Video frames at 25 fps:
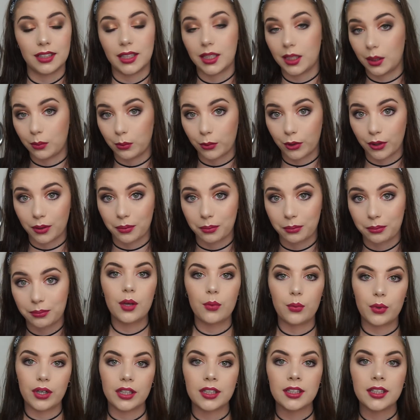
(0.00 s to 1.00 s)
anymore.
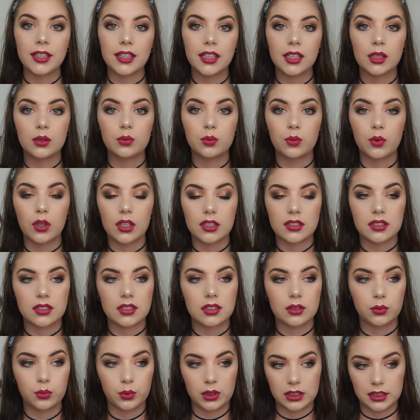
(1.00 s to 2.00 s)
When it
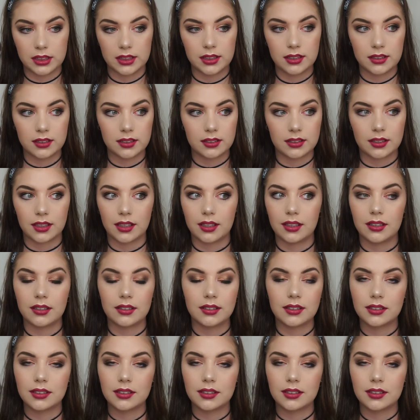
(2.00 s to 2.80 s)
was released